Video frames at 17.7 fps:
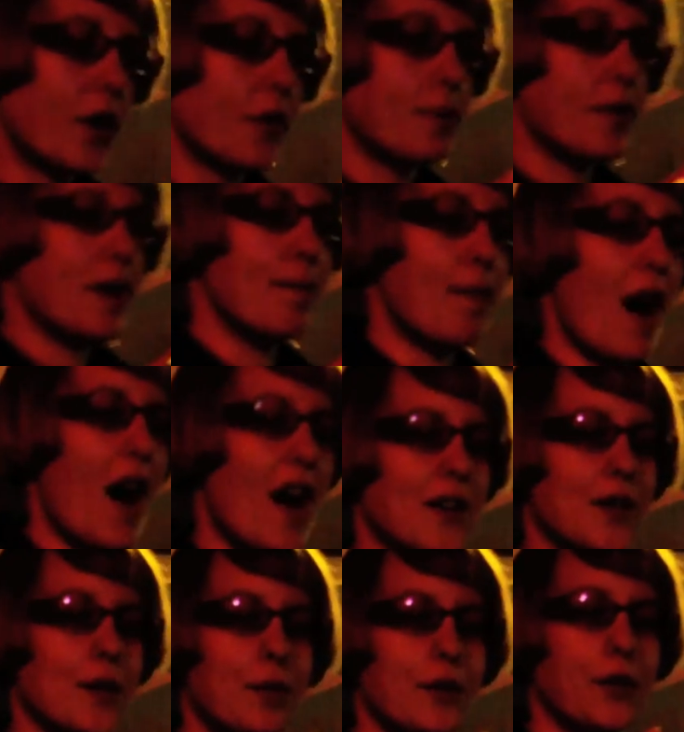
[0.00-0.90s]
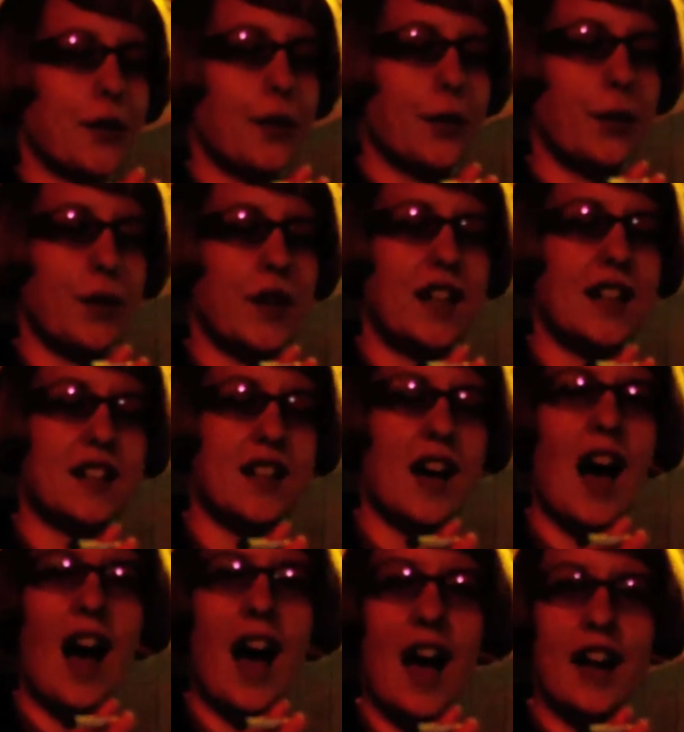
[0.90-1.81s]
would have been possible through the
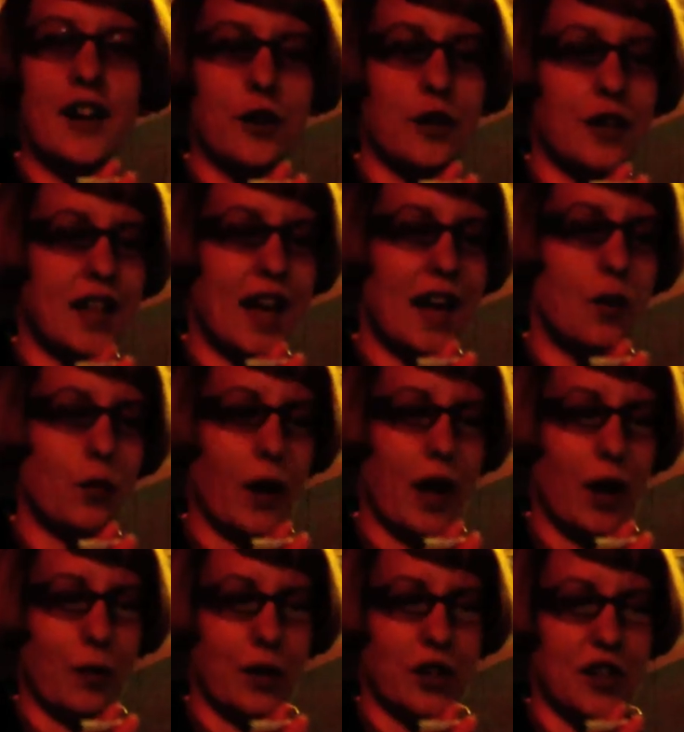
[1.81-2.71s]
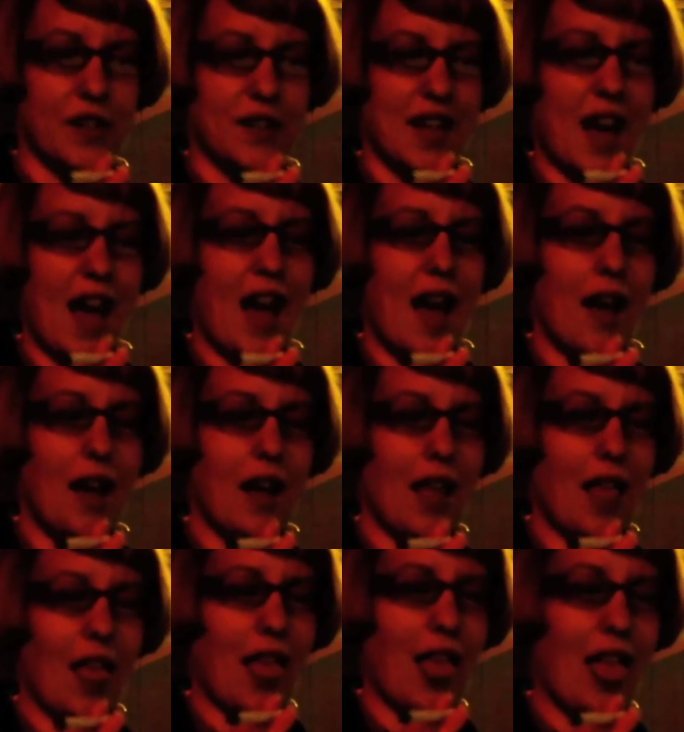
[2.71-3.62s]
entire gateway which is
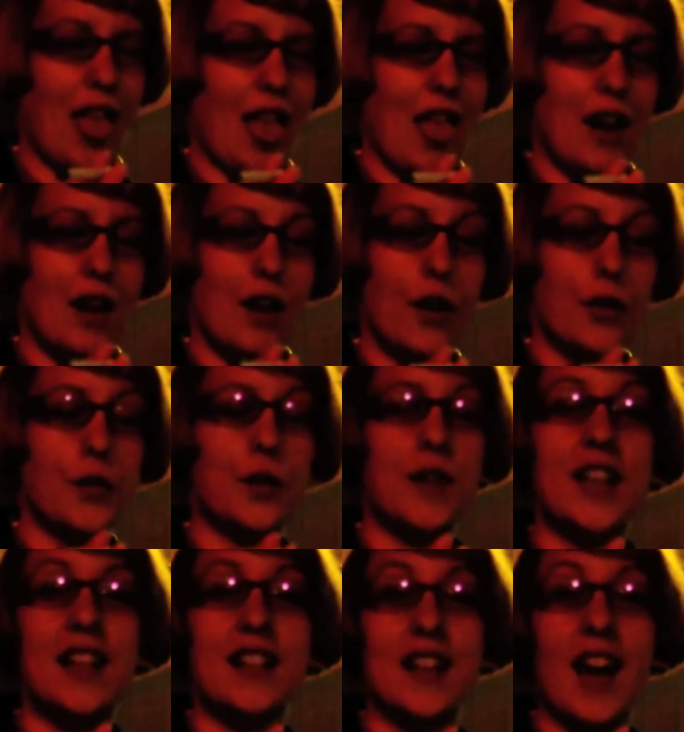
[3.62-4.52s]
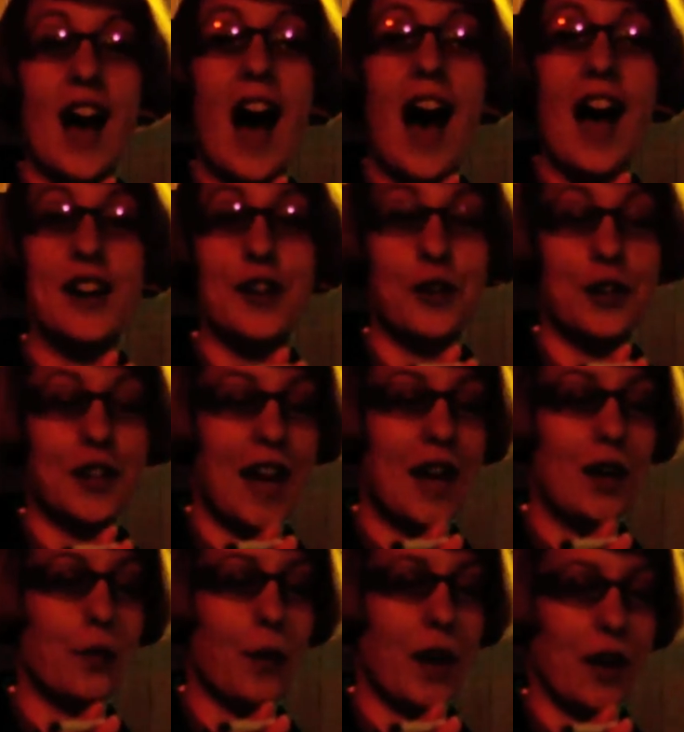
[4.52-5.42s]
through the entire
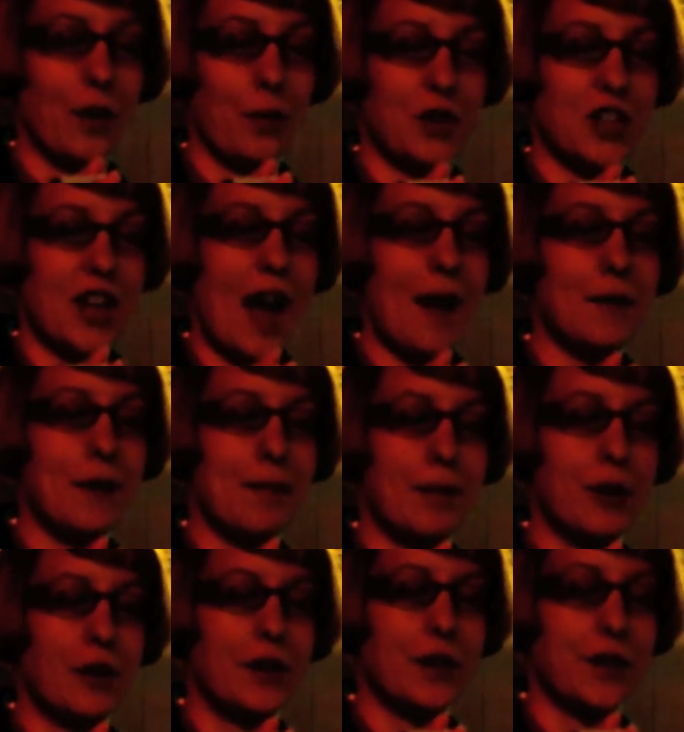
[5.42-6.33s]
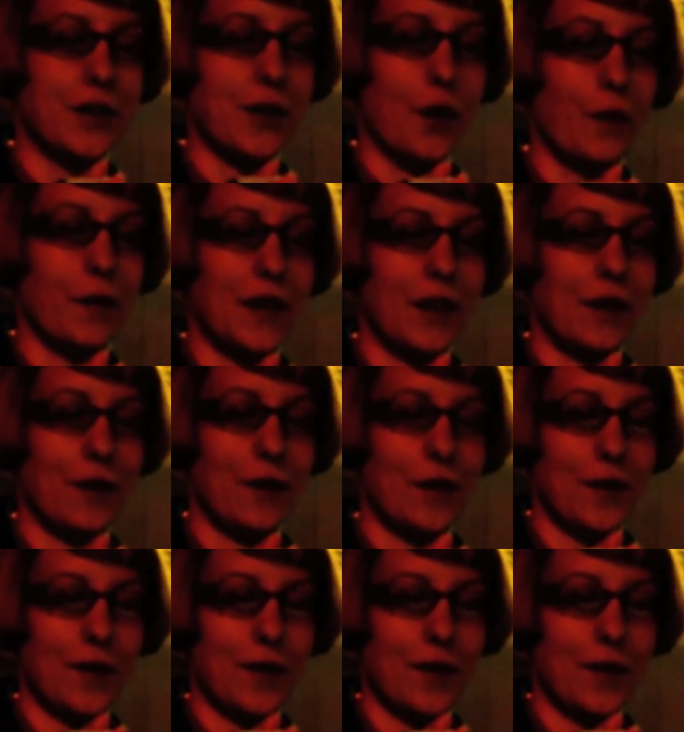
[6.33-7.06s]
gateway which heaven builds over the